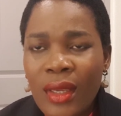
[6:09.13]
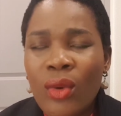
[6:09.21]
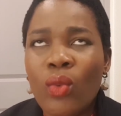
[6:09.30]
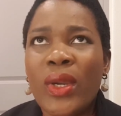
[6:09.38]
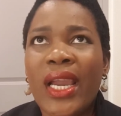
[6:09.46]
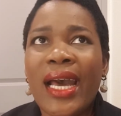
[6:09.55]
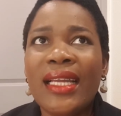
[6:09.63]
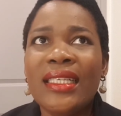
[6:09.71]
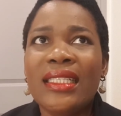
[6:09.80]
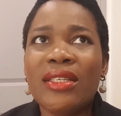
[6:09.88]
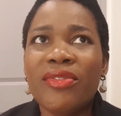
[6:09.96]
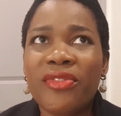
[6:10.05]
We can't
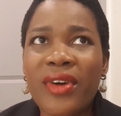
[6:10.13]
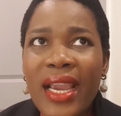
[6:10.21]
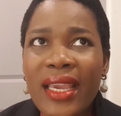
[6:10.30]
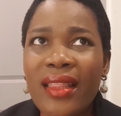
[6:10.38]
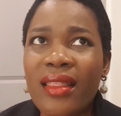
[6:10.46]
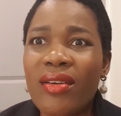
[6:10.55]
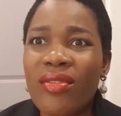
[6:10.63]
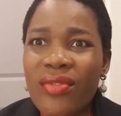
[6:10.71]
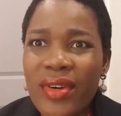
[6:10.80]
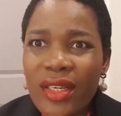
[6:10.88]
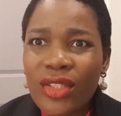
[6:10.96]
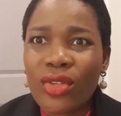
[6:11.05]
define the
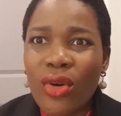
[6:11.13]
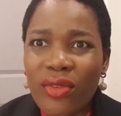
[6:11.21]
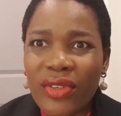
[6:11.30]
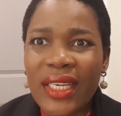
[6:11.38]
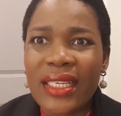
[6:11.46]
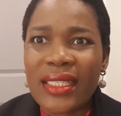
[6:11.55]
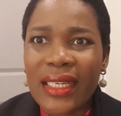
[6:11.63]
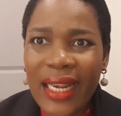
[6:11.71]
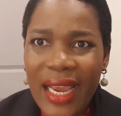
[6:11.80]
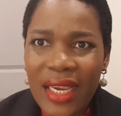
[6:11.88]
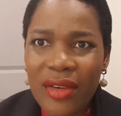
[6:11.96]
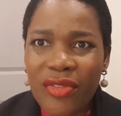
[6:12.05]
rest of his
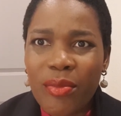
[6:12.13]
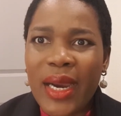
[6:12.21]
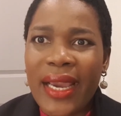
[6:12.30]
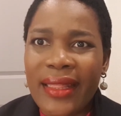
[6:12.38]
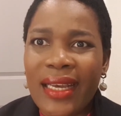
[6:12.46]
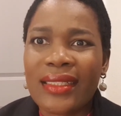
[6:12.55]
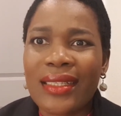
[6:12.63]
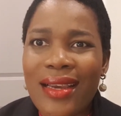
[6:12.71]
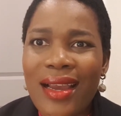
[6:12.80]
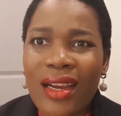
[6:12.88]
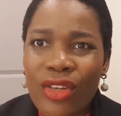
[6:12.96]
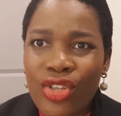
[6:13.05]
life by that
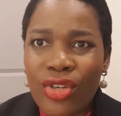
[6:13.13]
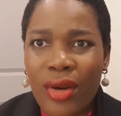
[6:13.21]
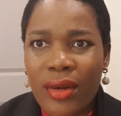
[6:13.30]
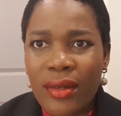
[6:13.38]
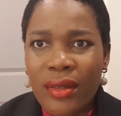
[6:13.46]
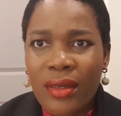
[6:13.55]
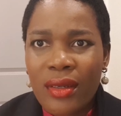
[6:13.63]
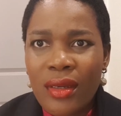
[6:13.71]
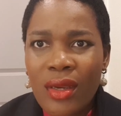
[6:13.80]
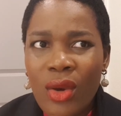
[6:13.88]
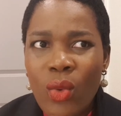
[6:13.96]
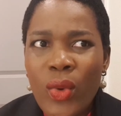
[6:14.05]
action.
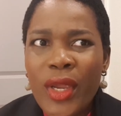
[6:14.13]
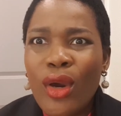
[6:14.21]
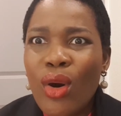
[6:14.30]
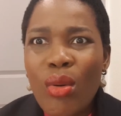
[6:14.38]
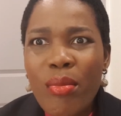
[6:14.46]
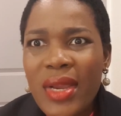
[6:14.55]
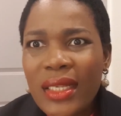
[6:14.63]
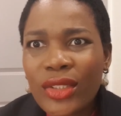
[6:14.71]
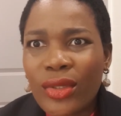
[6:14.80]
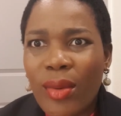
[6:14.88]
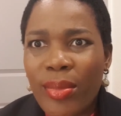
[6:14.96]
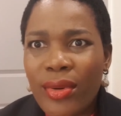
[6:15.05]
We all mess
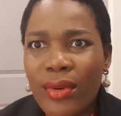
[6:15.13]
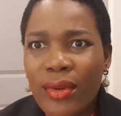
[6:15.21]
up.